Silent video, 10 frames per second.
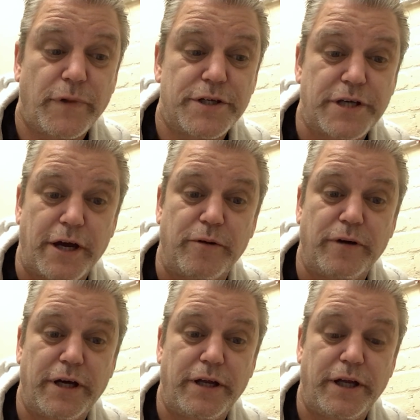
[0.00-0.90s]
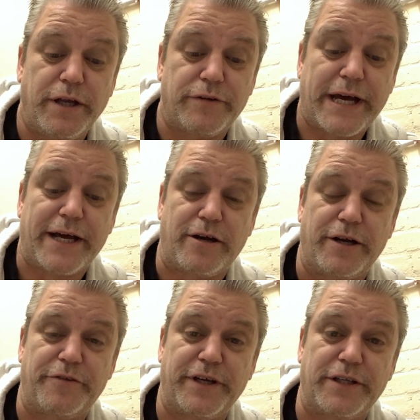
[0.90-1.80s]
So that
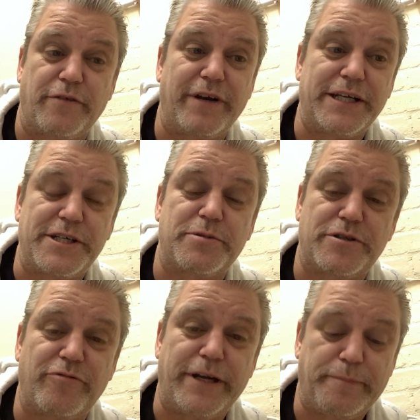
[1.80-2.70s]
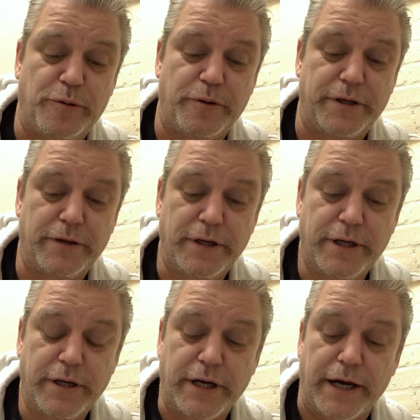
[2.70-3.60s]
kind of thing, the relationships is really important.
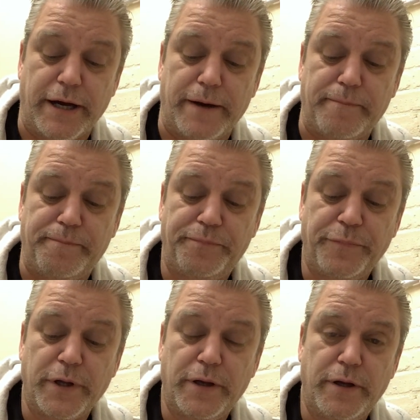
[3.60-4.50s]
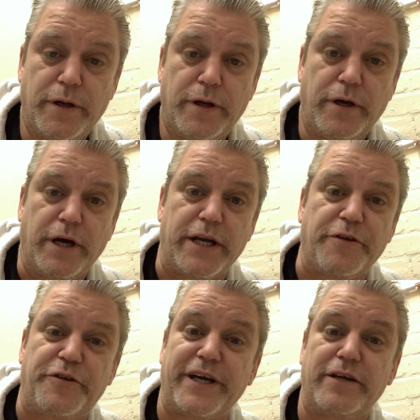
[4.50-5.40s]
Another
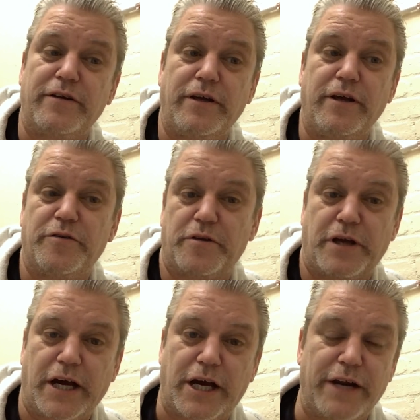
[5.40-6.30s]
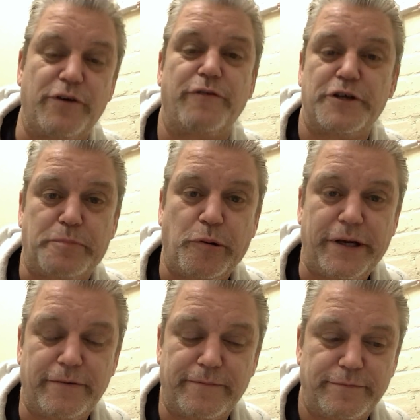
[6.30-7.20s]
thing, kind of an obvious
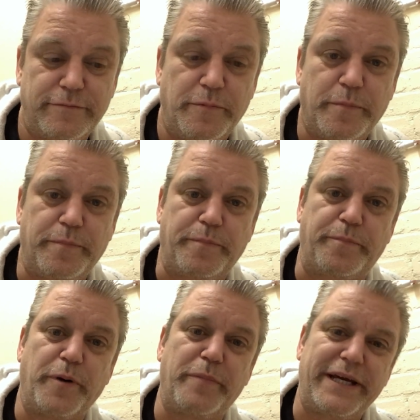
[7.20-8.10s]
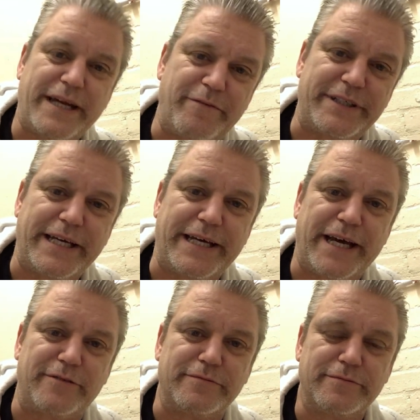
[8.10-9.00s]
point, but make every day
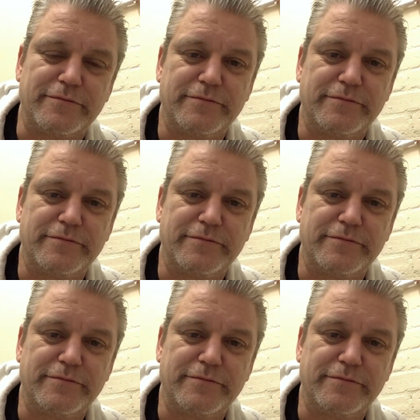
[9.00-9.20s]
count.